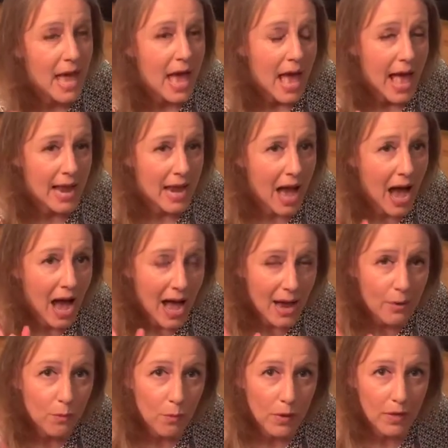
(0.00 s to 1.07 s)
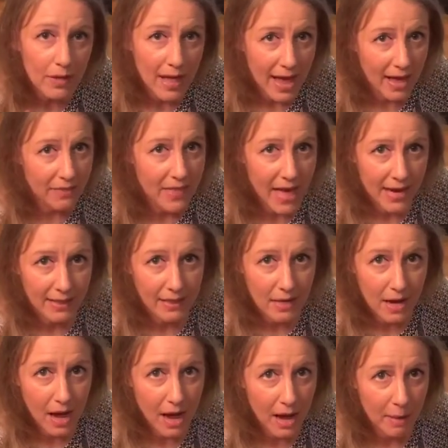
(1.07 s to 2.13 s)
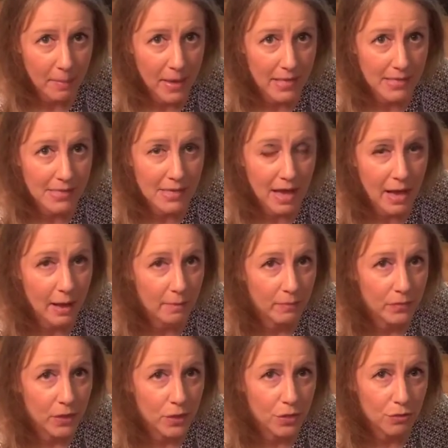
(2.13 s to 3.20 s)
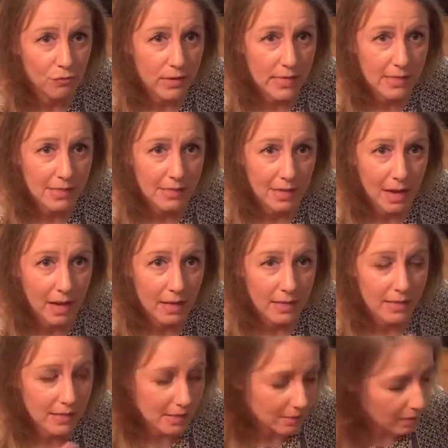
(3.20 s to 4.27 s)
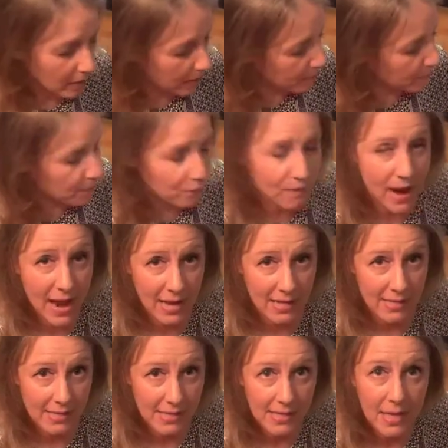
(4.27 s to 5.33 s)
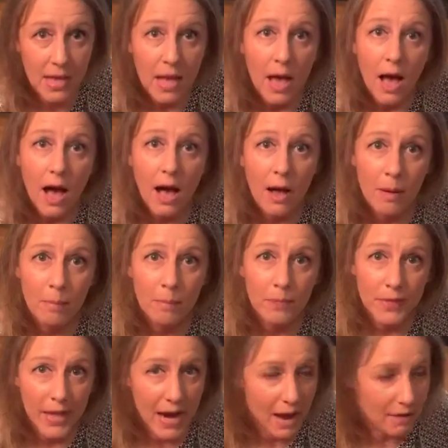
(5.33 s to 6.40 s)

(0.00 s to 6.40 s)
And I will add that in the comments, the 3 brands that I